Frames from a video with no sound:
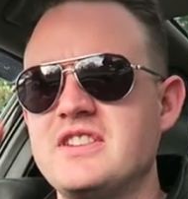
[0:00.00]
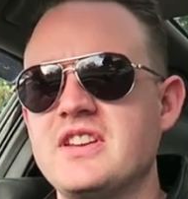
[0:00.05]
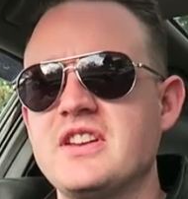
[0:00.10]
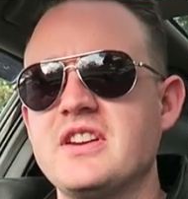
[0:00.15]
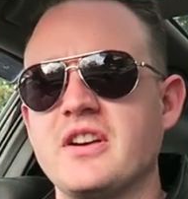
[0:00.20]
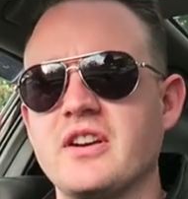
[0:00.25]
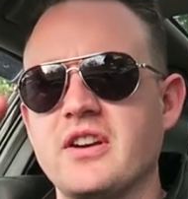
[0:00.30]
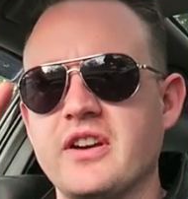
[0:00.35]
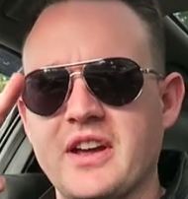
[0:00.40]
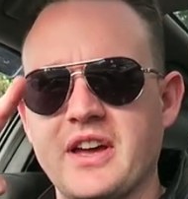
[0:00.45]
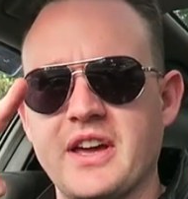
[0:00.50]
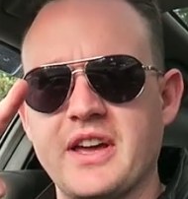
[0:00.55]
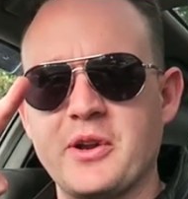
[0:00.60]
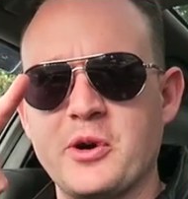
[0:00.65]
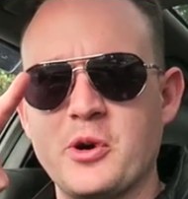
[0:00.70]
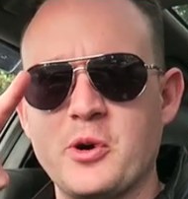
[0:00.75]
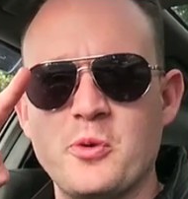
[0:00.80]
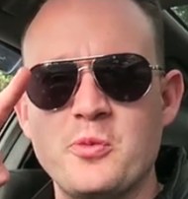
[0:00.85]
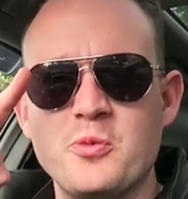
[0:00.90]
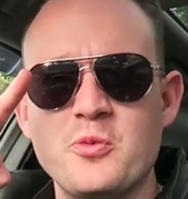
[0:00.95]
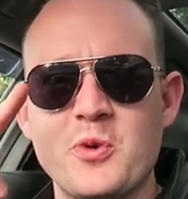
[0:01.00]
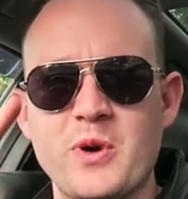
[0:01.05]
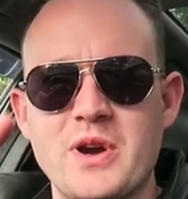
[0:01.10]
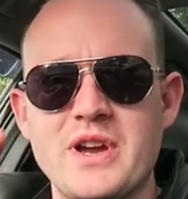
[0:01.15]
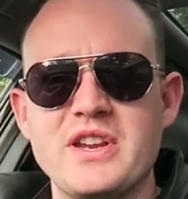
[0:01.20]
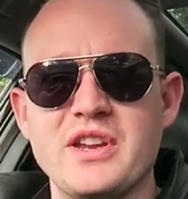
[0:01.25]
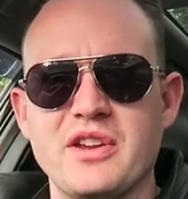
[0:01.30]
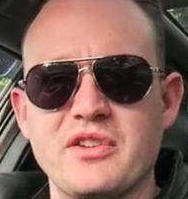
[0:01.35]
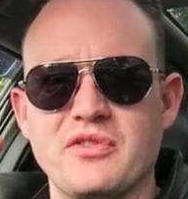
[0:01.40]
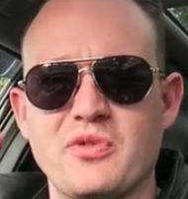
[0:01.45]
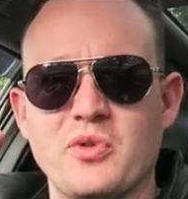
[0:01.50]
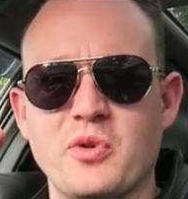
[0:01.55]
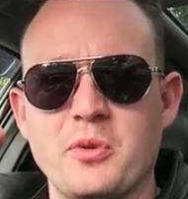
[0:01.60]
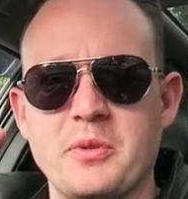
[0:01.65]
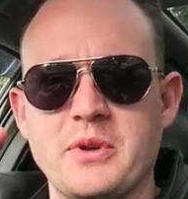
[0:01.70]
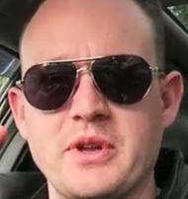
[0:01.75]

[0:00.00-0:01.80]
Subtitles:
dinner at home waiting for